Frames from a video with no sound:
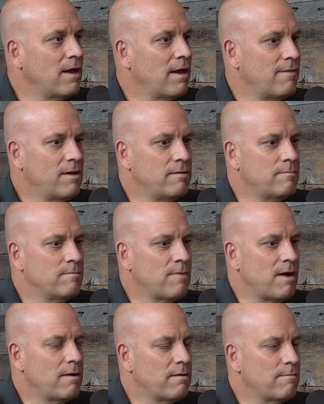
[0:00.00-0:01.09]
And then
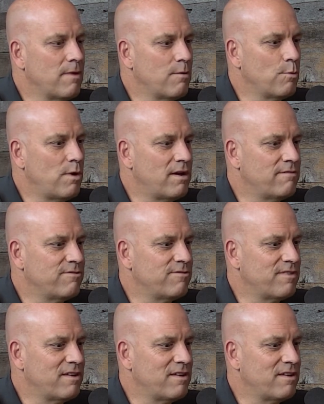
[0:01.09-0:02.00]
my wife,